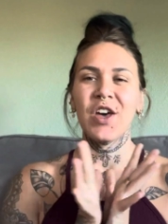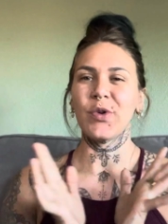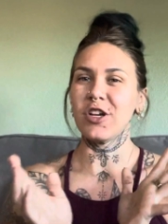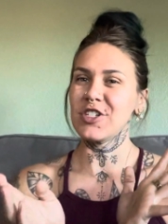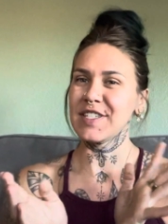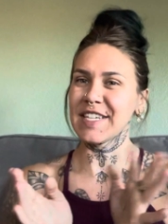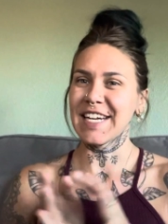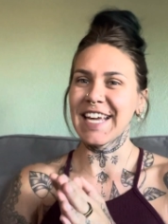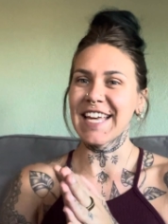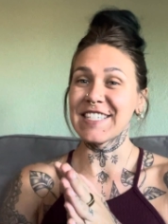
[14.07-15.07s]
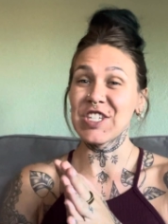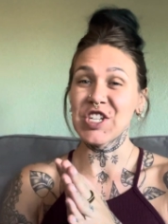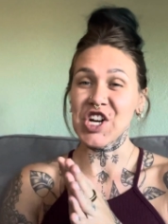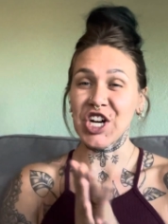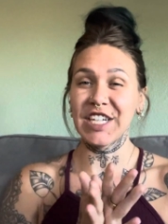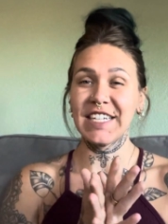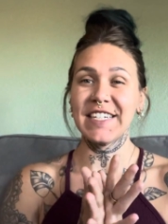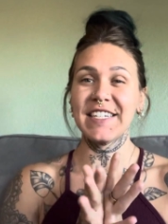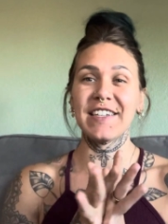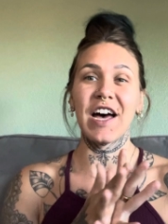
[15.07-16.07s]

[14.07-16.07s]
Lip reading: we're just gonna get started.